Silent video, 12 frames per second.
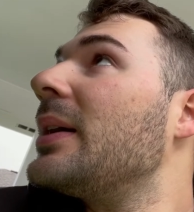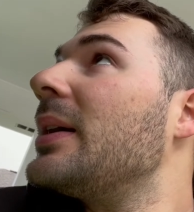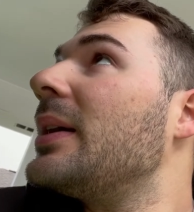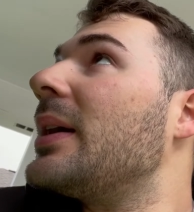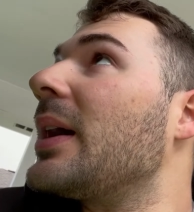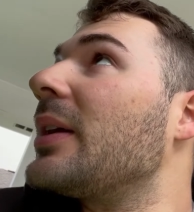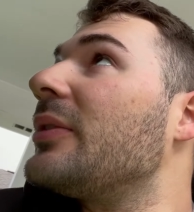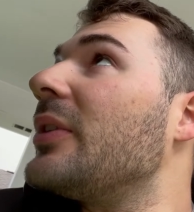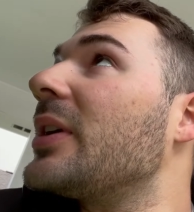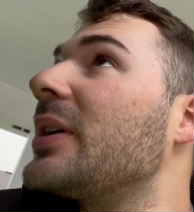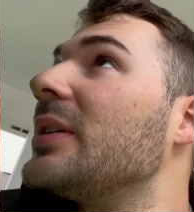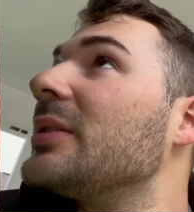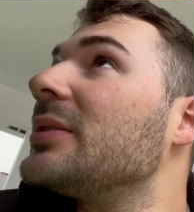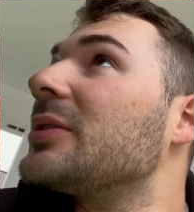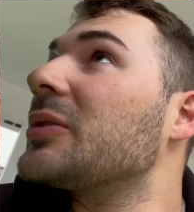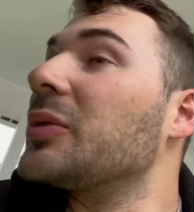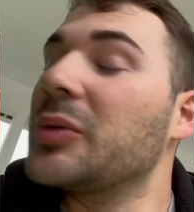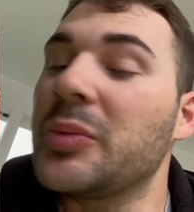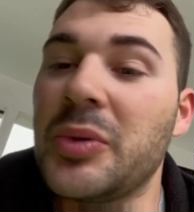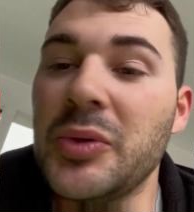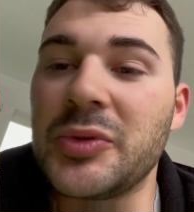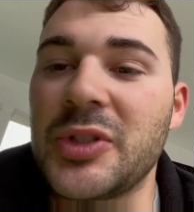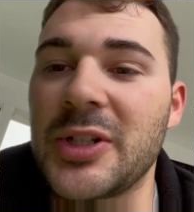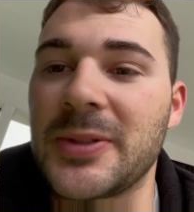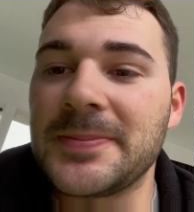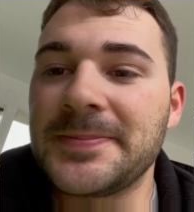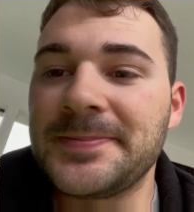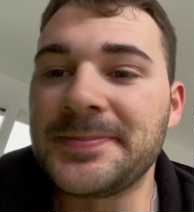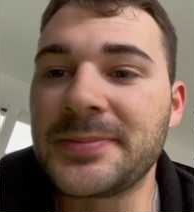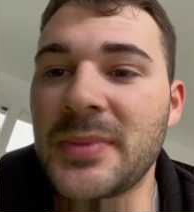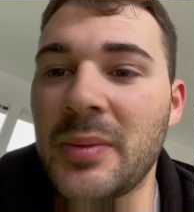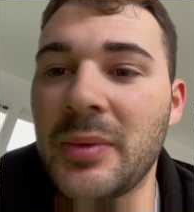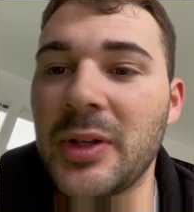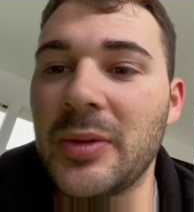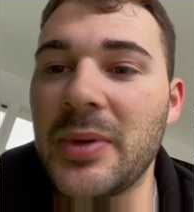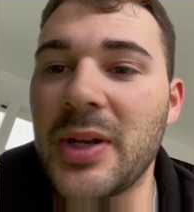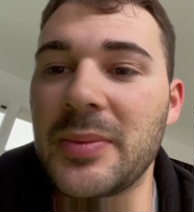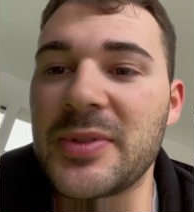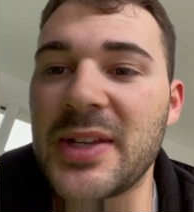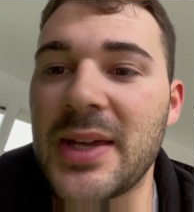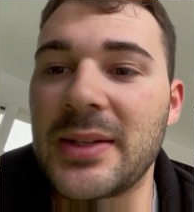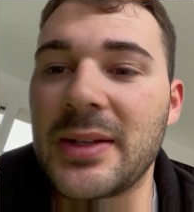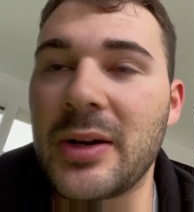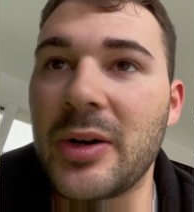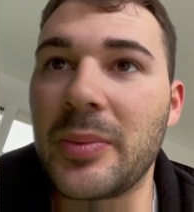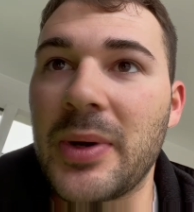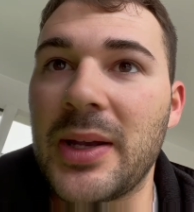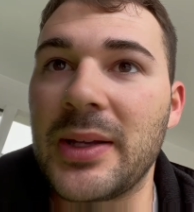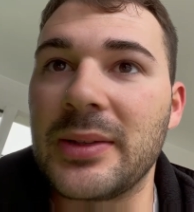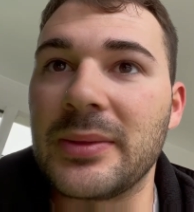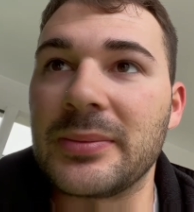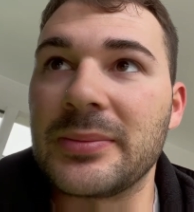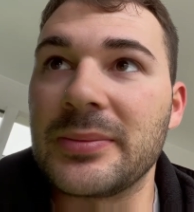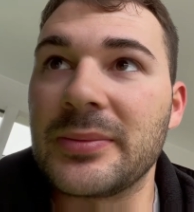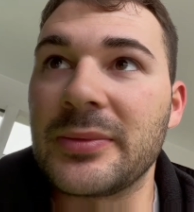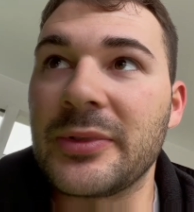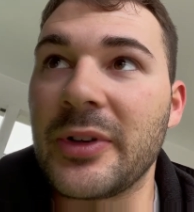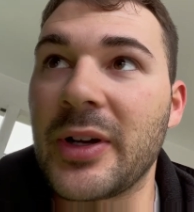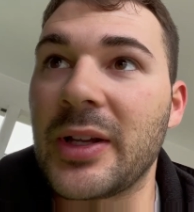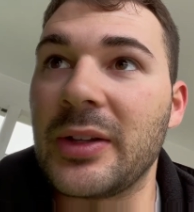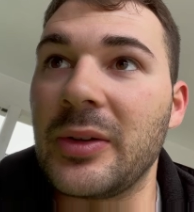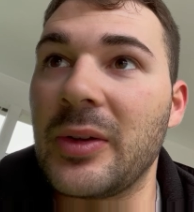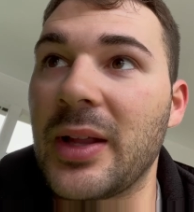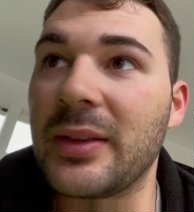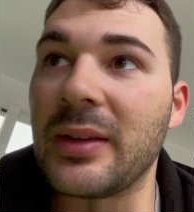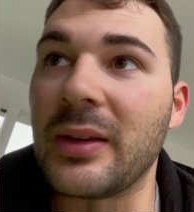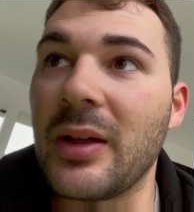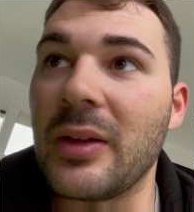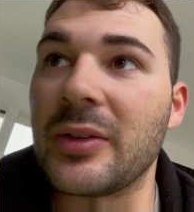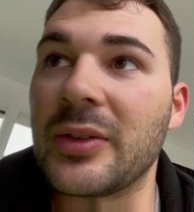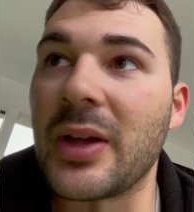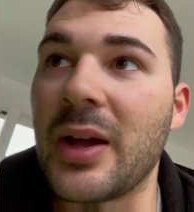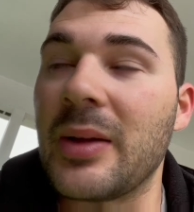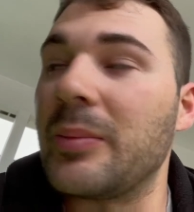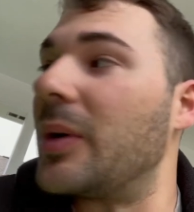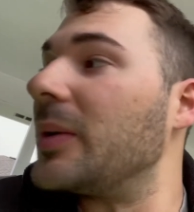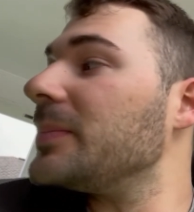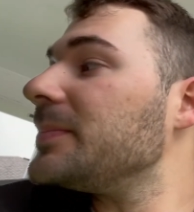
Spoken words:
kind of fucking screwed the pooch here. I'm a little bit upset. I hope I didn't fucking do that to the other side, but